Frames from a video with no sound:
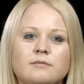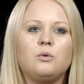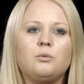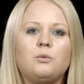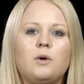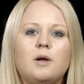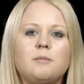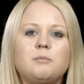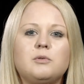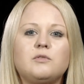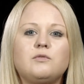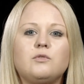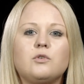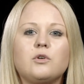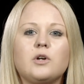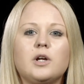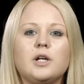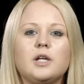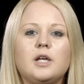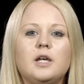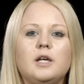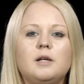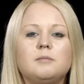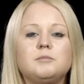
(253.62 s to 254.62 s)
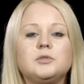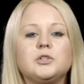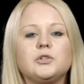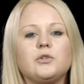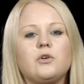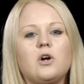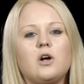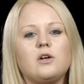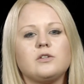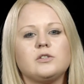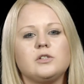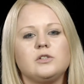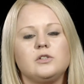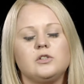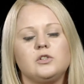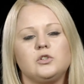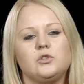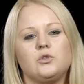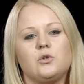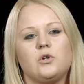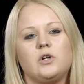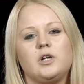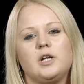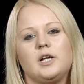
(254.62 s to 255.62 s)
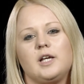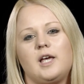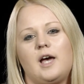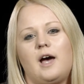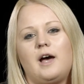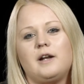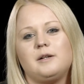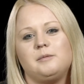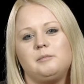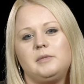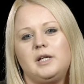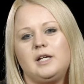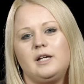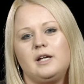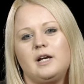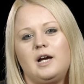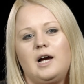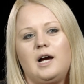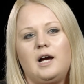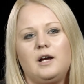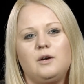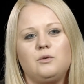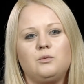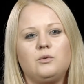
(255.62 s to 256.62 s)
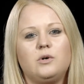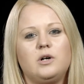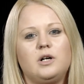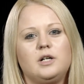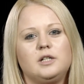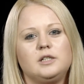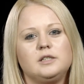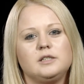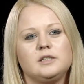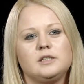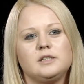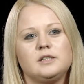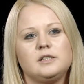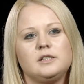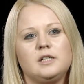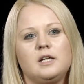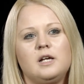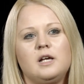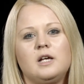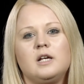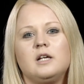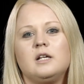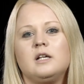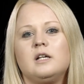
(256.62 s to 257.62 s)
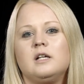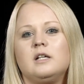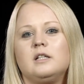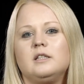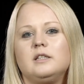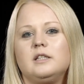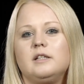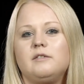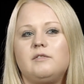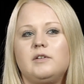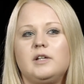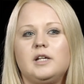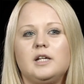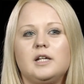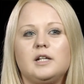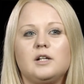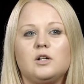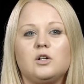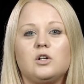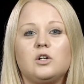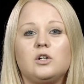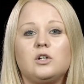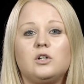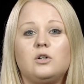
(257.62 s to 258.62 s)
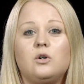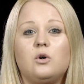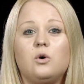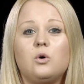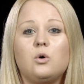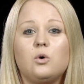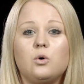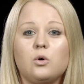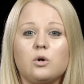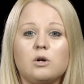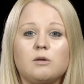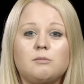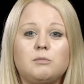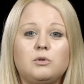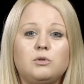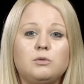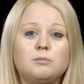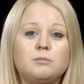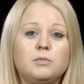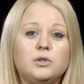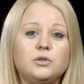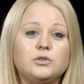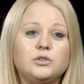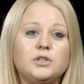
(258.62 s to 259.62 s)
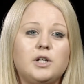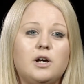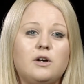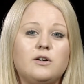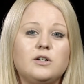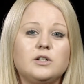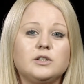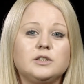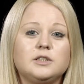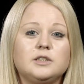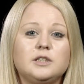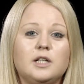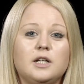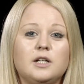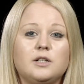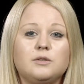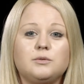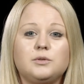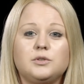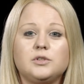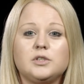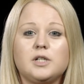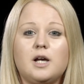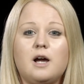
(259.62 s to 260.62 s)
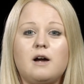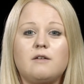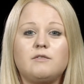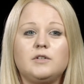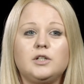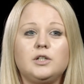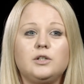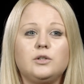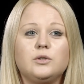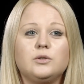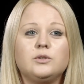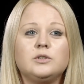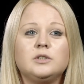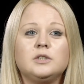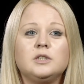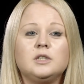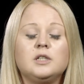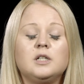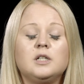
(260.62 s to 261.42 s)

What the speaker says: Right before I came to Crossing the Jordan Academy, I was living in a horrible motel on Santa Rosa Avenue.